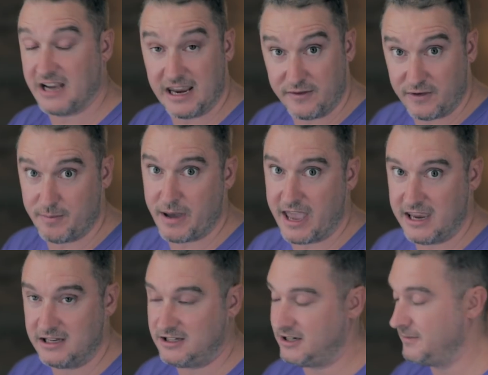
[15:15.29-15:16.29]
JV
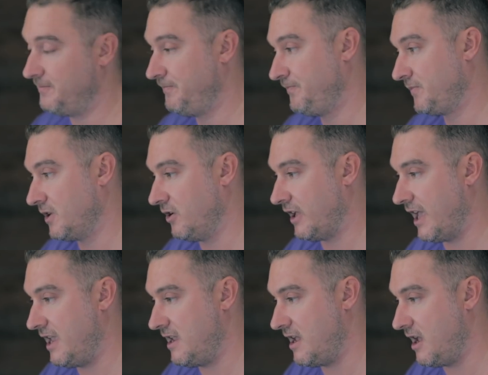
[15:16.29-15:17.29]
page,
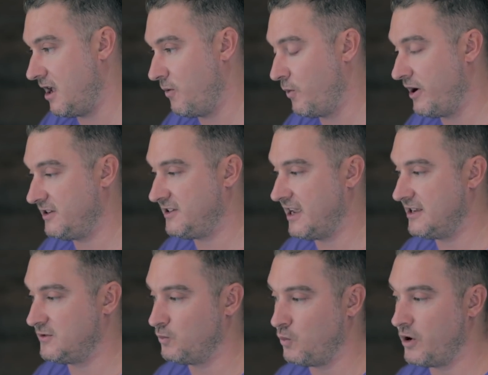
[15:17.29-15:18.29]
okay, where it
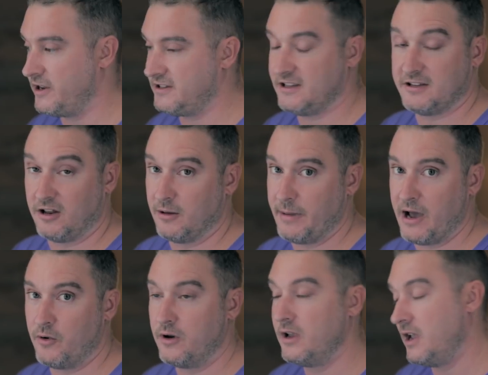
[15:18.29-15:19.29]
says what is this all
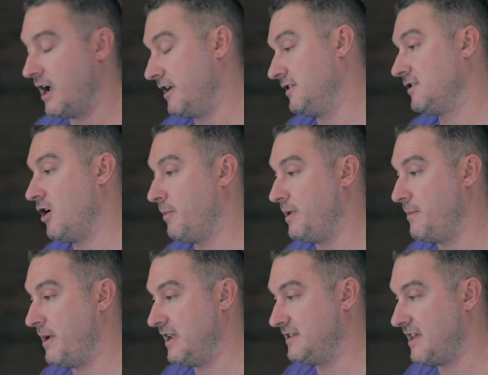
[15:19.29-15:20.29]
about. I just copy
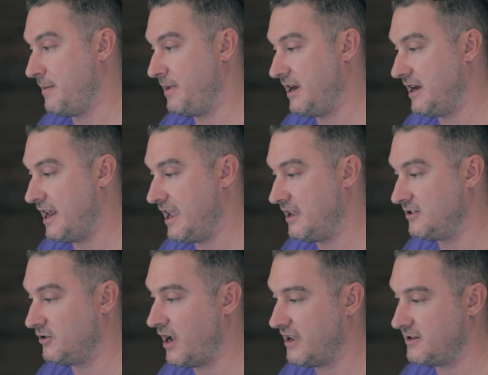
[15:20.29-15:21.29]
and paste that bit in here
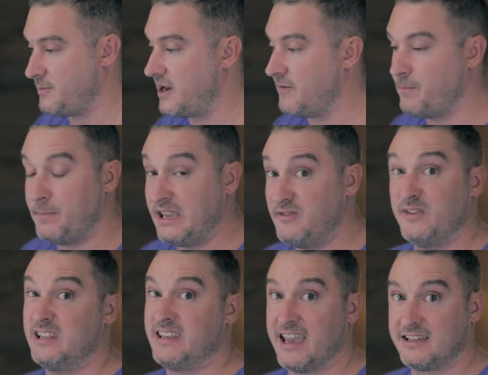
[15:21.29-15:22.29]
so it has a bit of
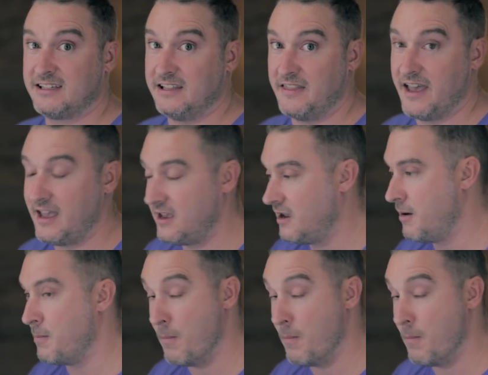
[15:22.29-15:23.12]
beefy text in there.